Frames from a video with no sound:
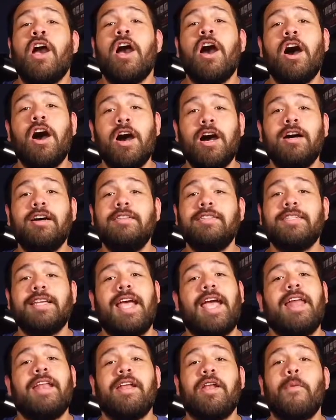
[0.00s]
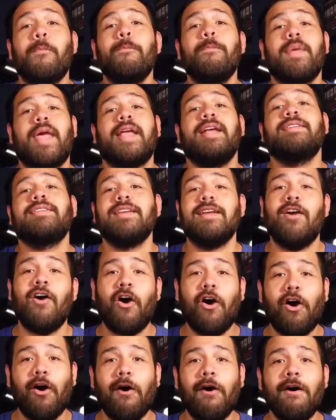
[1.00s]
hunt and an amazing
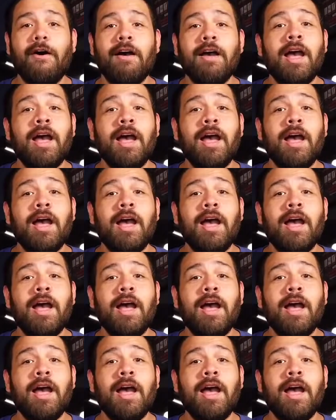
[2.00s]
haul.